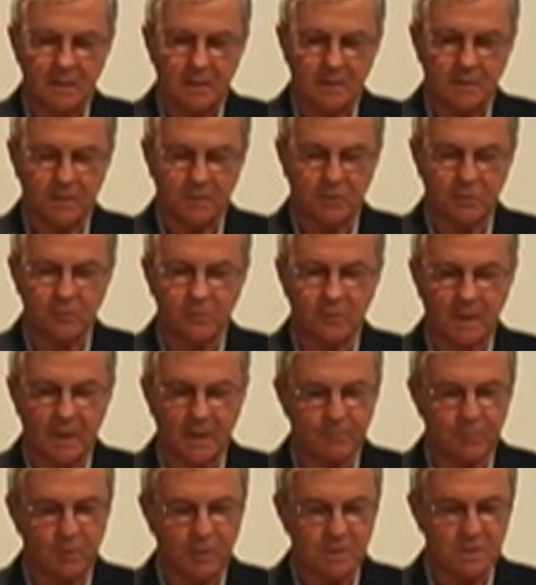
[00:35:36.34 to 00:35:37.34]
the Duke
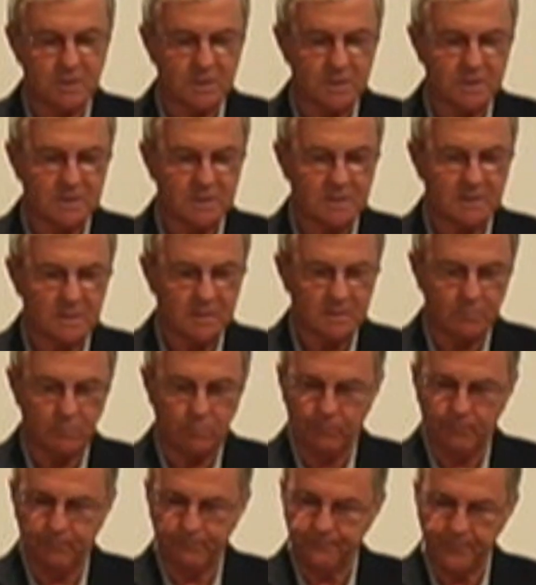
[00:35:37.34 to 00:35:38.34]
had purchased this
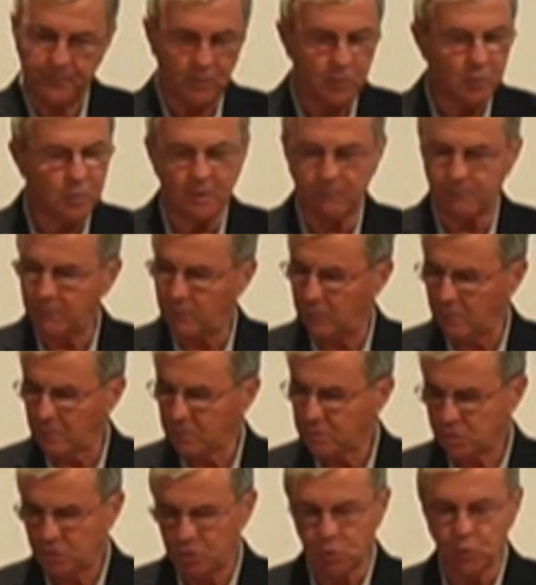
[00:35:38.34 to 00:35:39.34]
beautiful
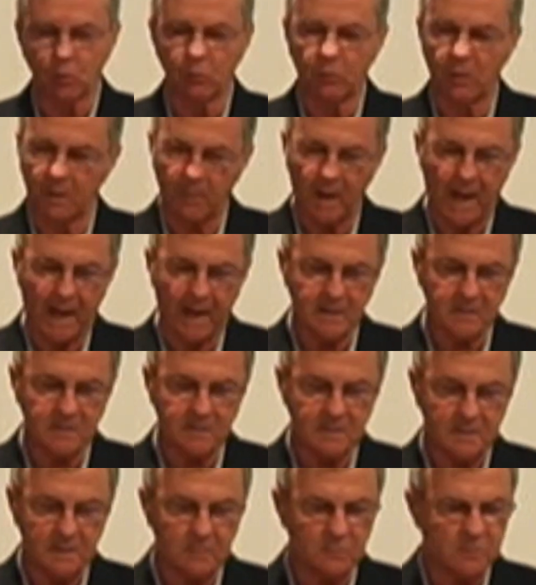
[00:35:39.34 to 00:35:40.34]
jewelry
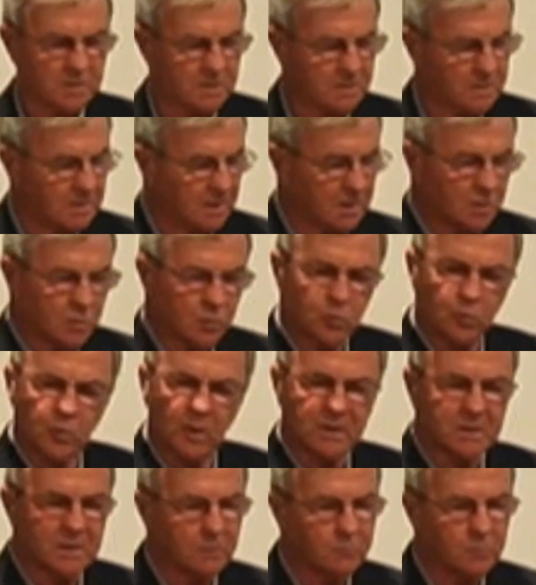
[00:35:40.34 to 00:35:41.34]
box. It was
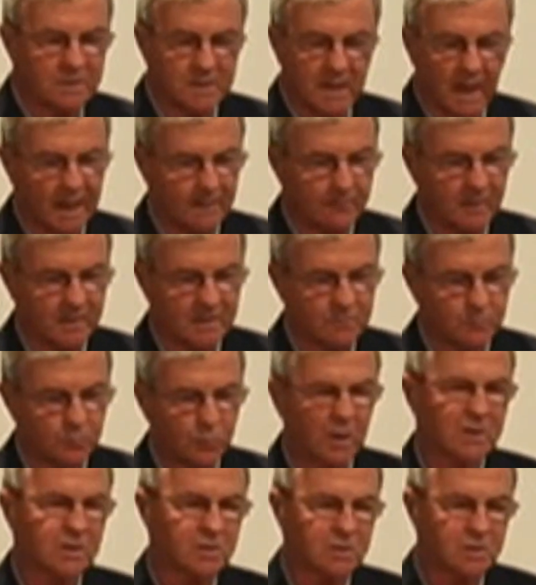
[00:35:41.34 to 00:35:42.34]
encrusted with diamonds,
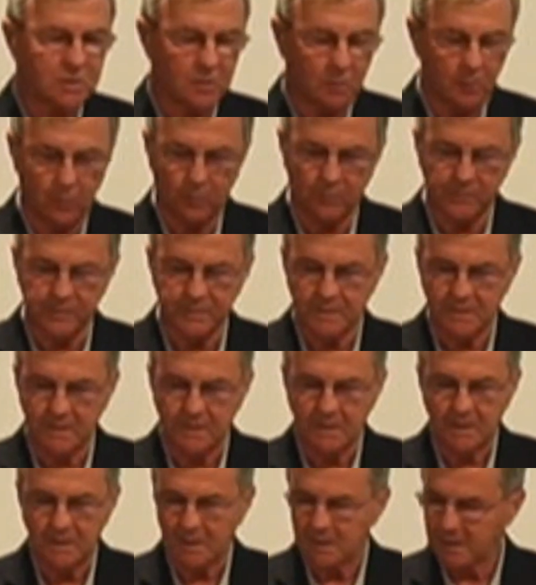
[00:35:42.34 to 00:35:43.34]
precious stones.
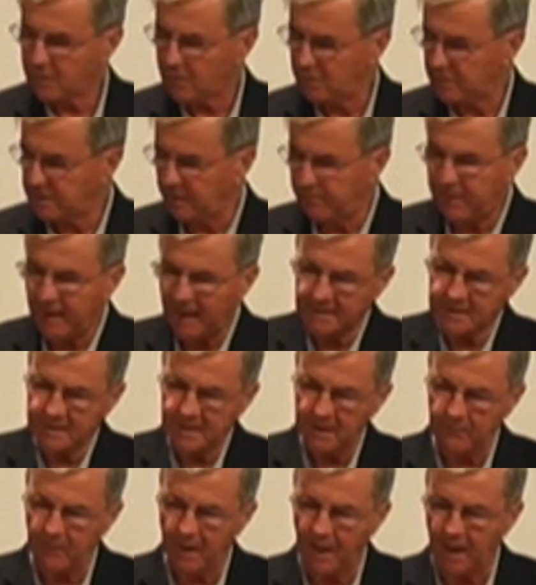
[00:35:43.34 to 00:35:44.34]
And of course, he passed
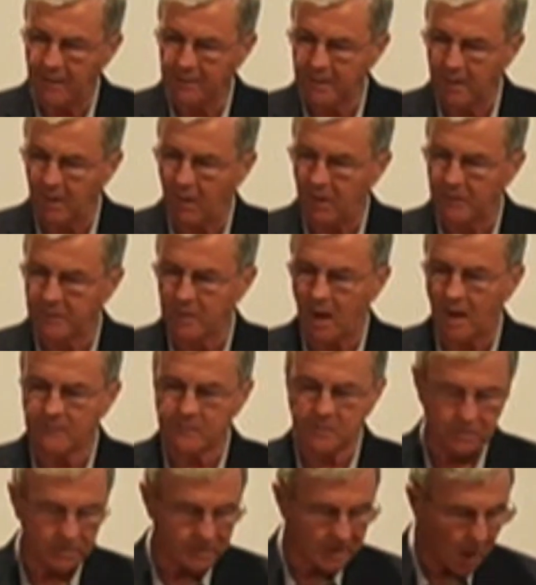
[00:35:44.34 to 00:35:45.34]
it around, and all the
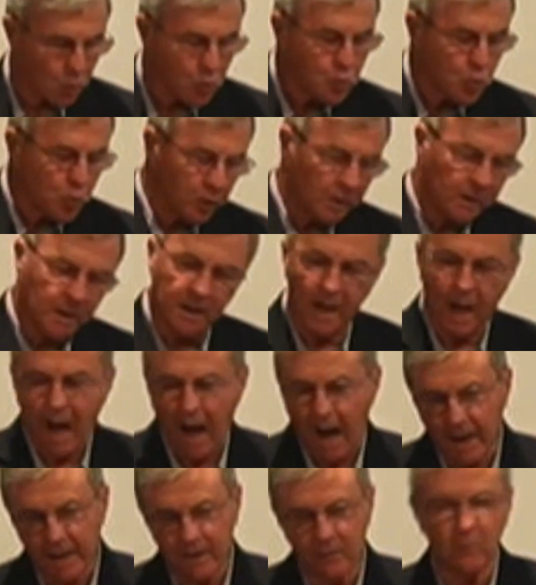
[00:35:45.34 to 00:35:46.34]
officers are oohing and
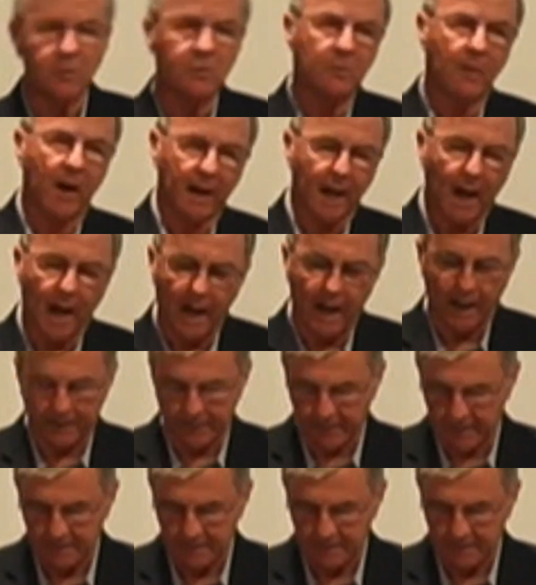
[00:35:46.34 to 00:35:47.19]
ahhing, oh my God.